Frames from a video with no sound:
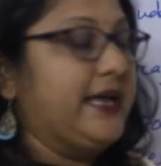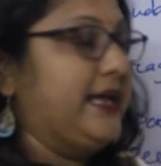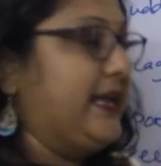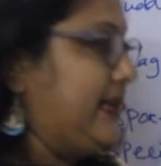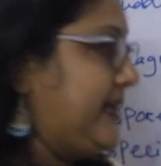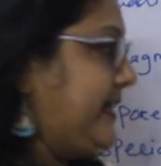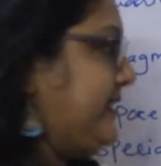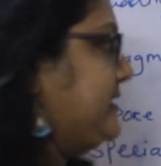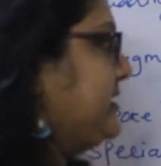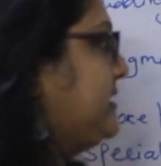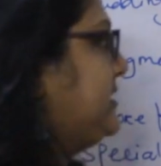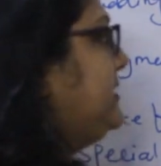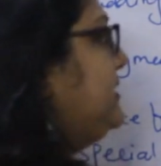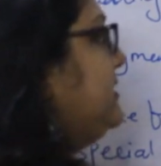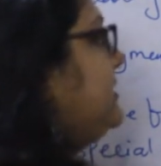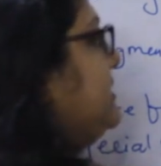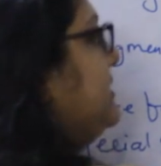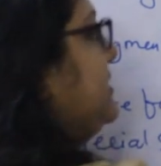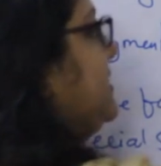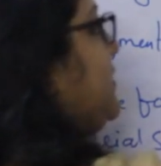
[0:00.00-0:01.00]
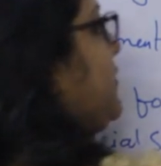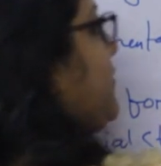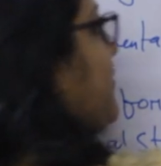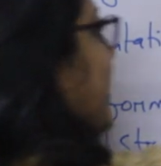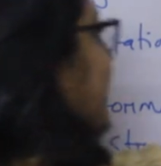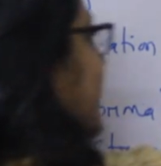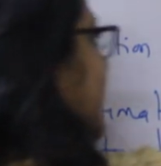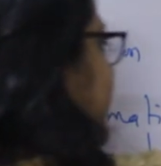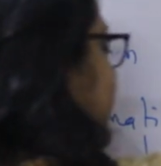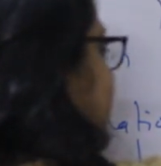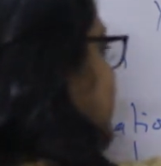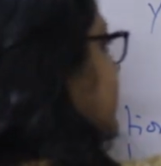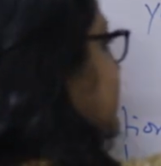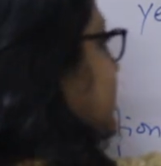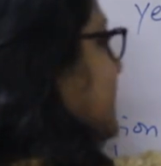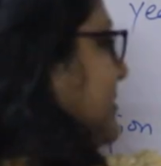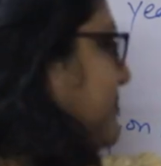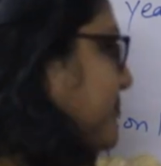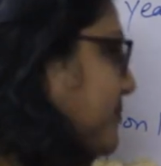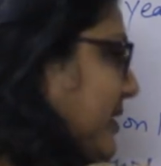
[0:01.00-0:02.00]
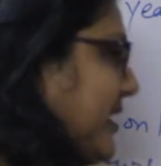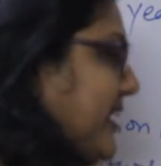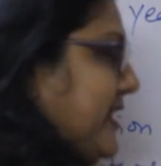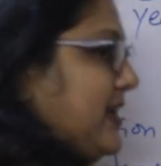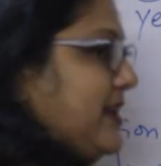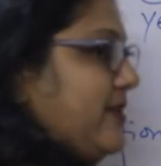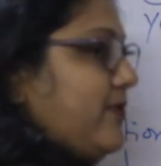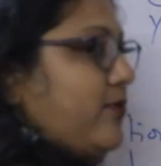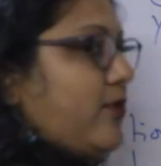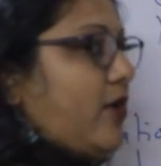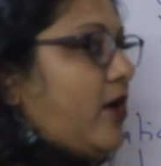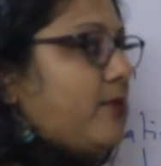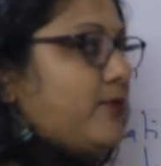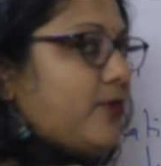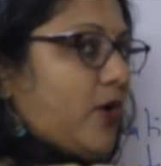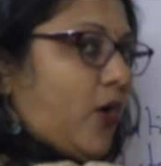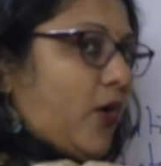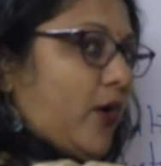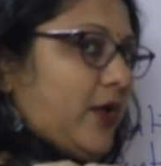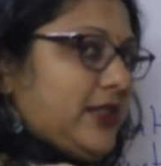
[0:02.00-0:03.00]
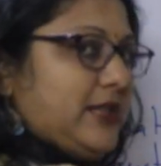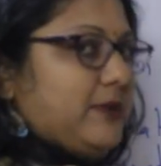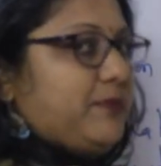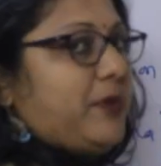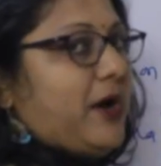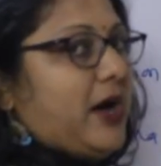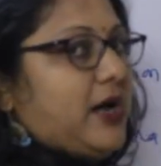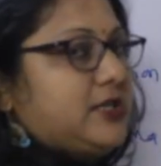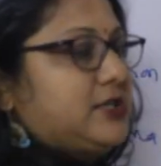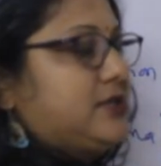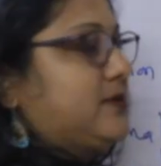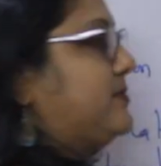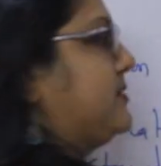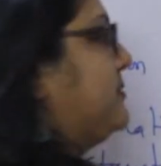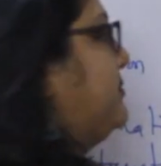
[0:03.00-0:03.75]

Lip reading: Later, when it is completely formed all the parts of the